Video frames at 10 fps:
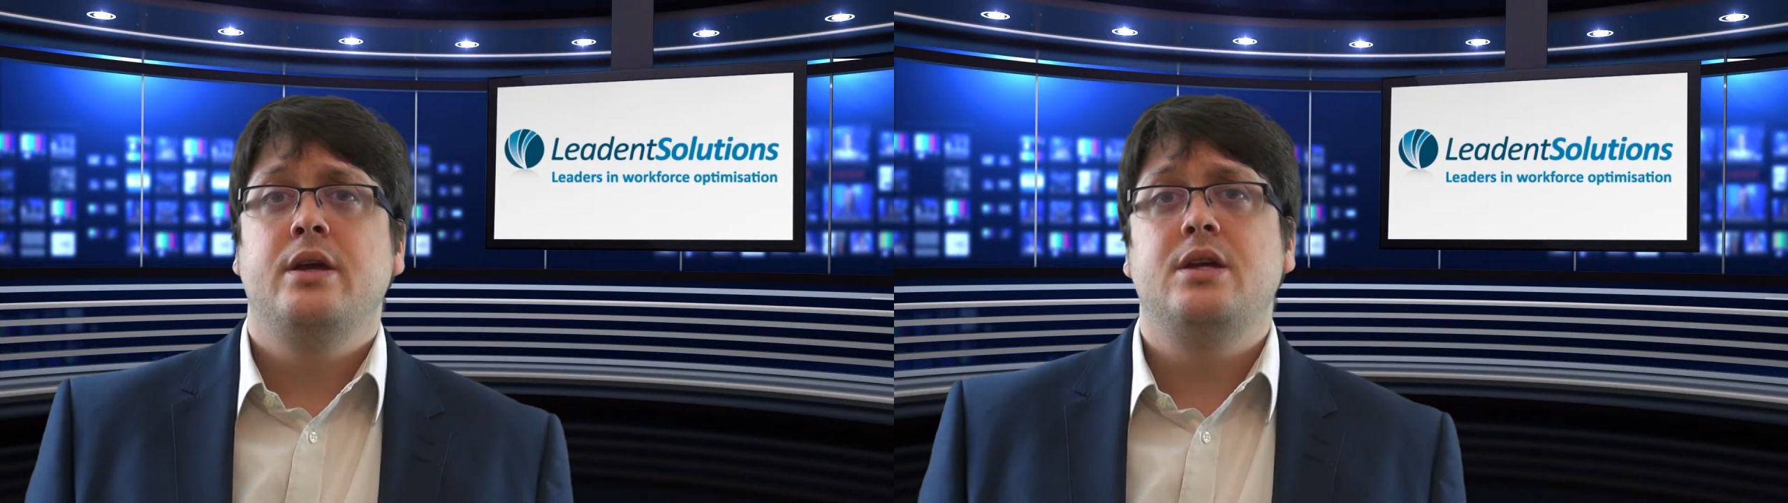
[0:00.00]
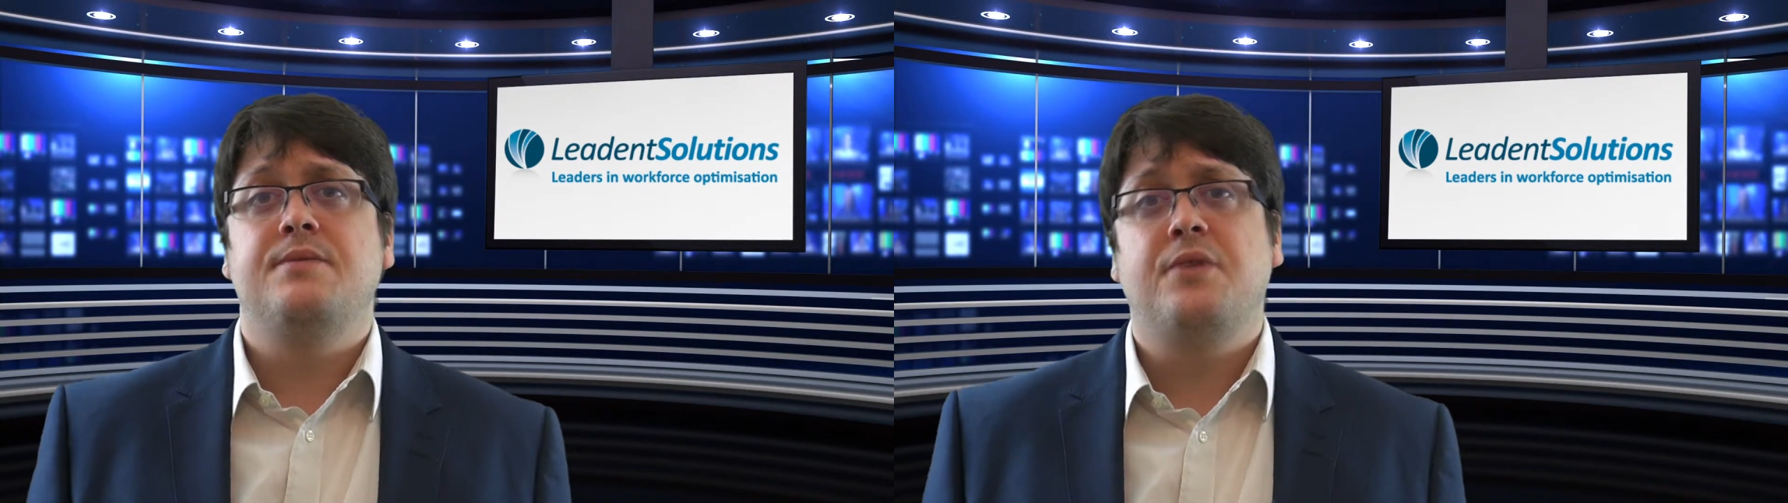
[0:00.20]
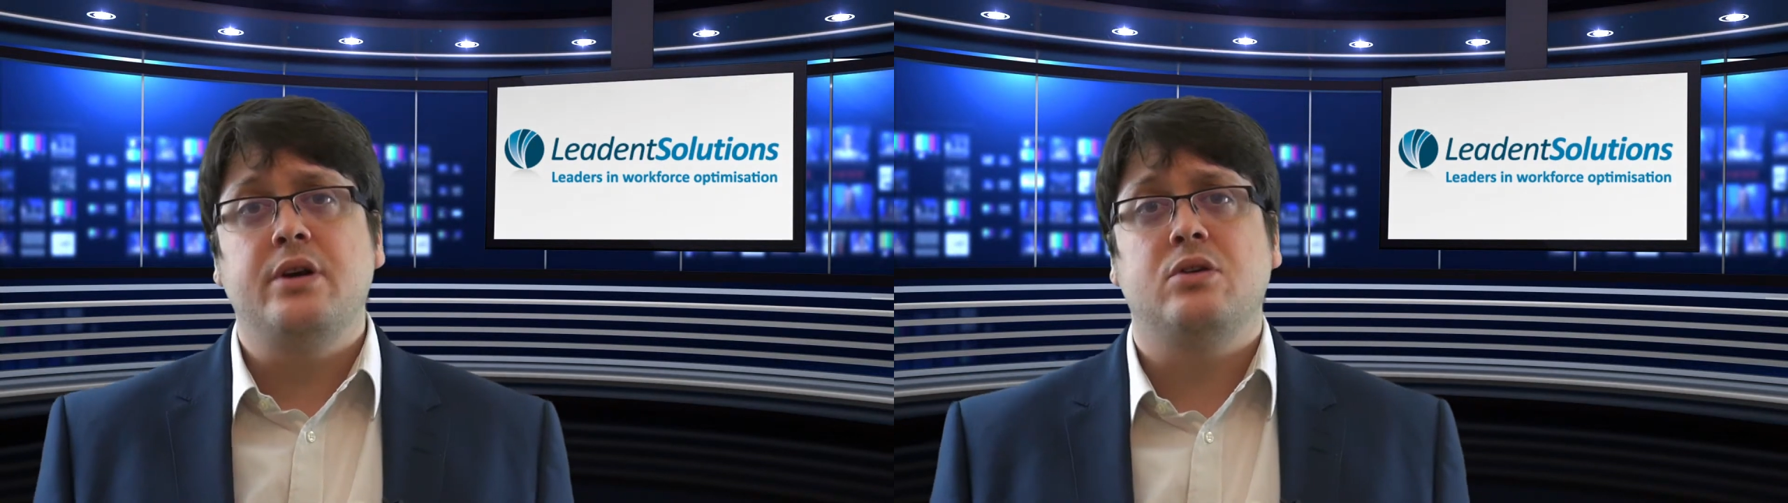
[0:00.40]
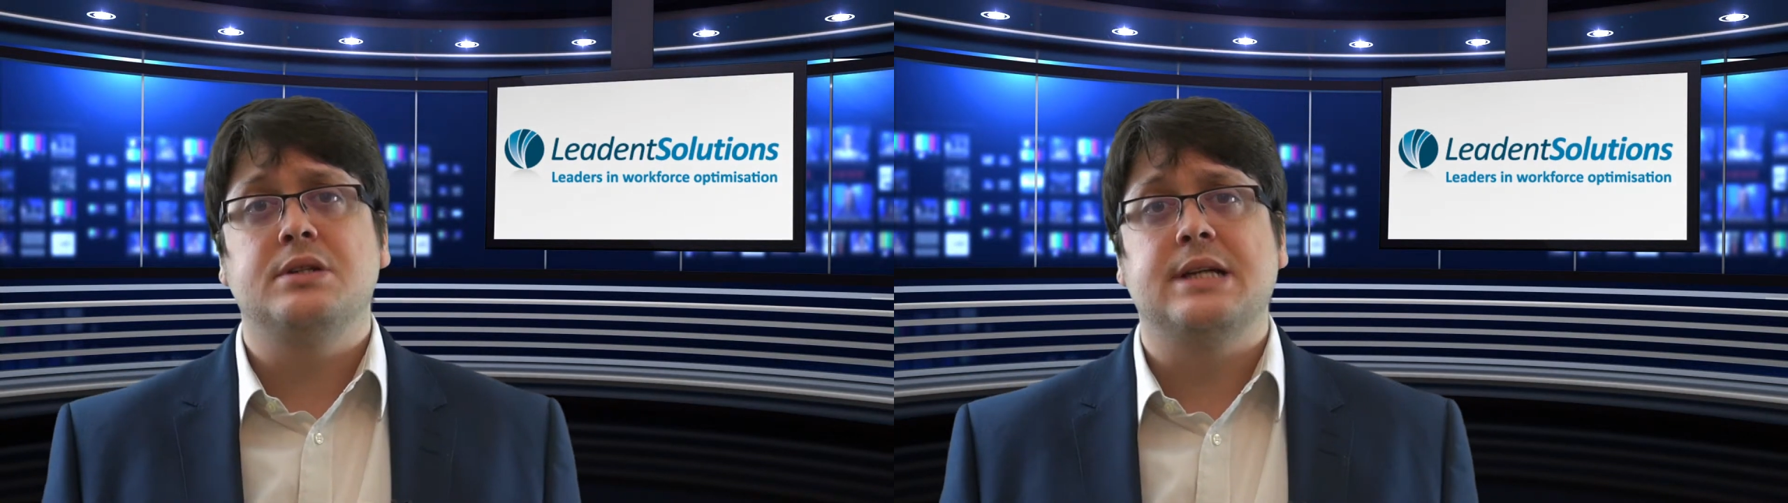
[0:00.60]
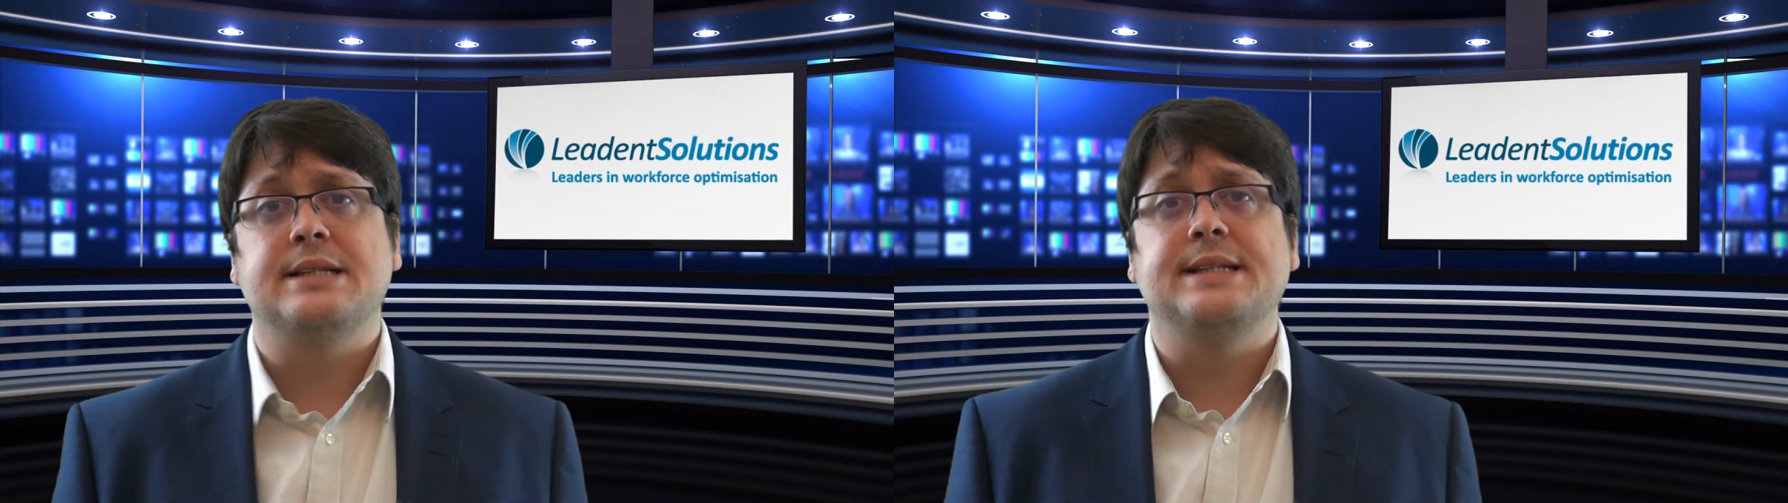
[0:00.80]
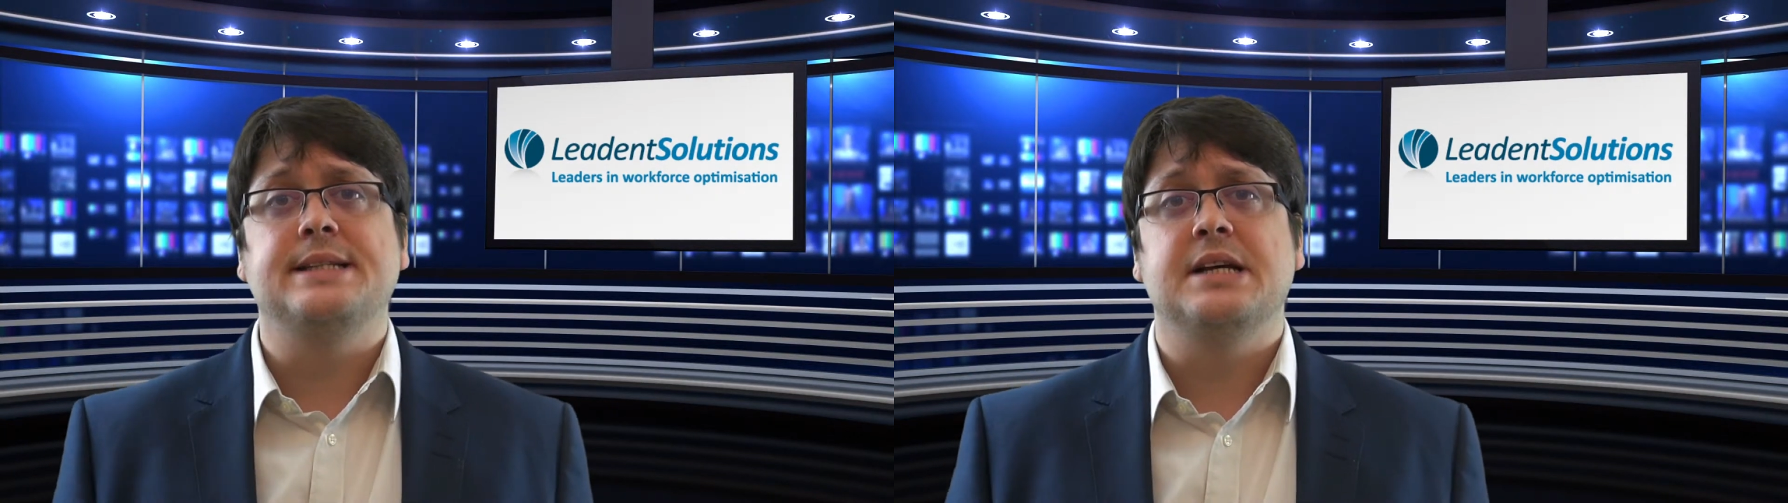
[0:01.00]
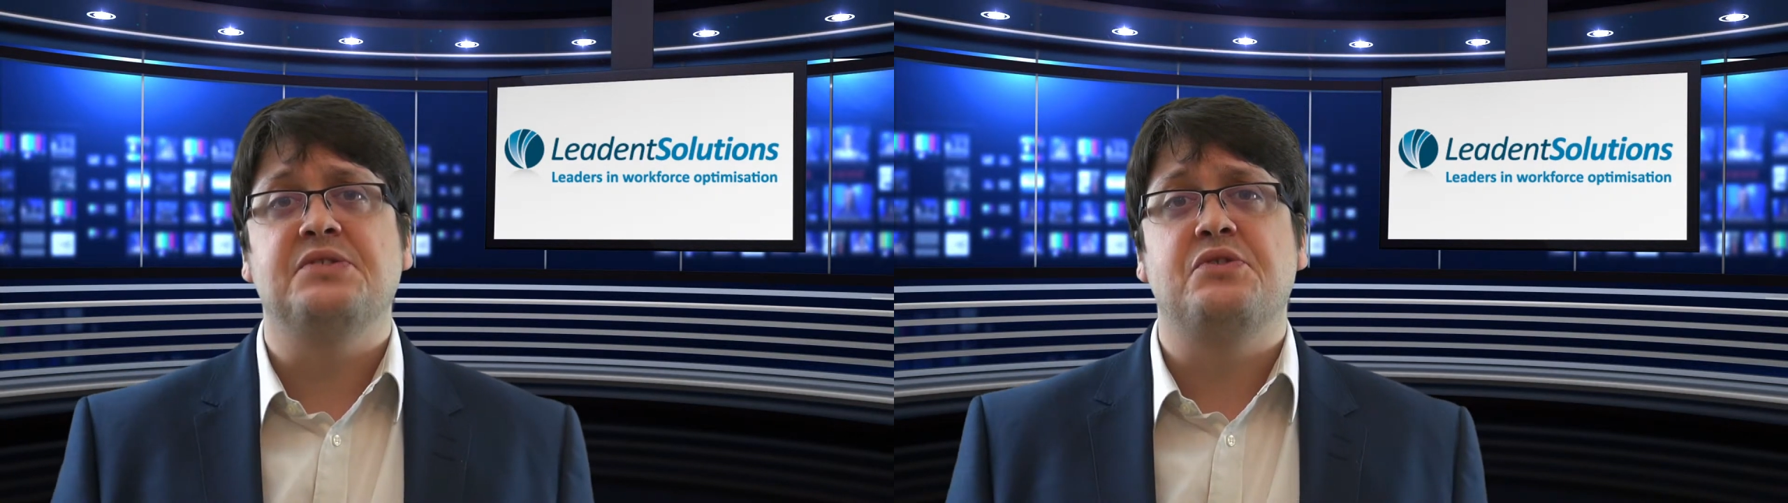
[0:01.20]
you can find contact details